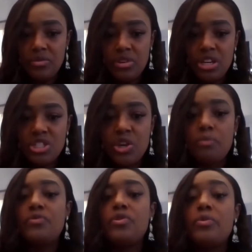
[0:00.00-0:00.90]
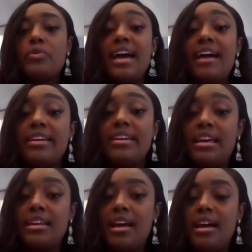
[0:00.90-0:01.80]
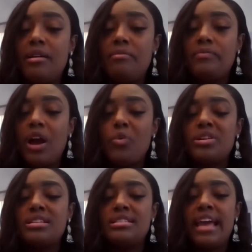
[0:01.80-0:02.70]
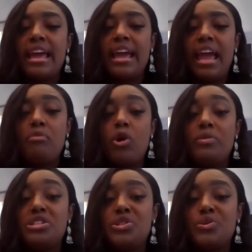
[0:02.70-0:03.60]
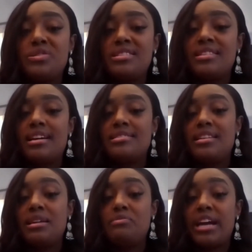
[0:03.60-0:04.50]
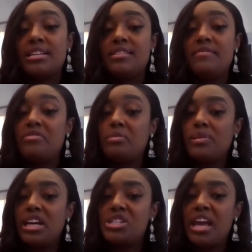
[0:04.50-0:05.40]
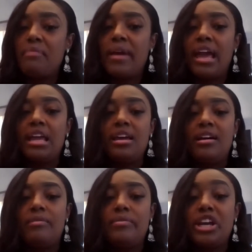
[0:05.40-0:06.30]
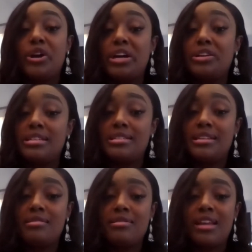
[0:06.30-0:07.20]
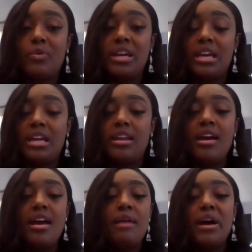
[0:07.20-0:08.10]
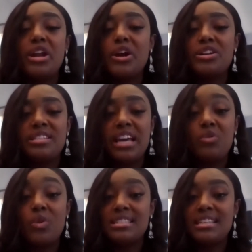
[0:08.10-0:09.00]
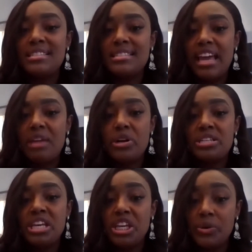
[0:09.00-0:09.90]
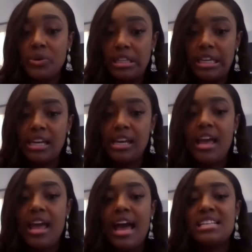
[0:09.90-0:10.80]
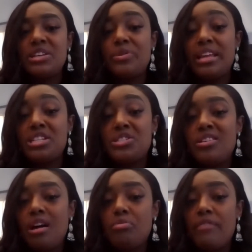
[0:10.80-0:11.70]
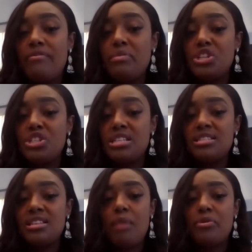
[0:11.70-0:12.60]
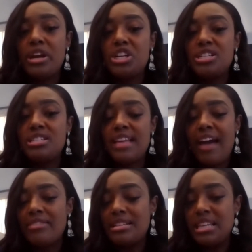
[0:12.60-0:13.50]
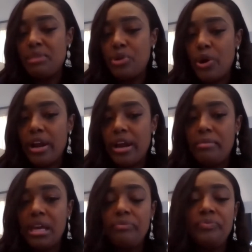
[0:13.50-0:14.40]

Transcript: So before we dive in, I wanted to take a moment to discuss the objective of the pledge campaign in greater detail so that we can better understand what's at stake, particularly as it relates to nonprofit missions, operations, advocacy, and programming.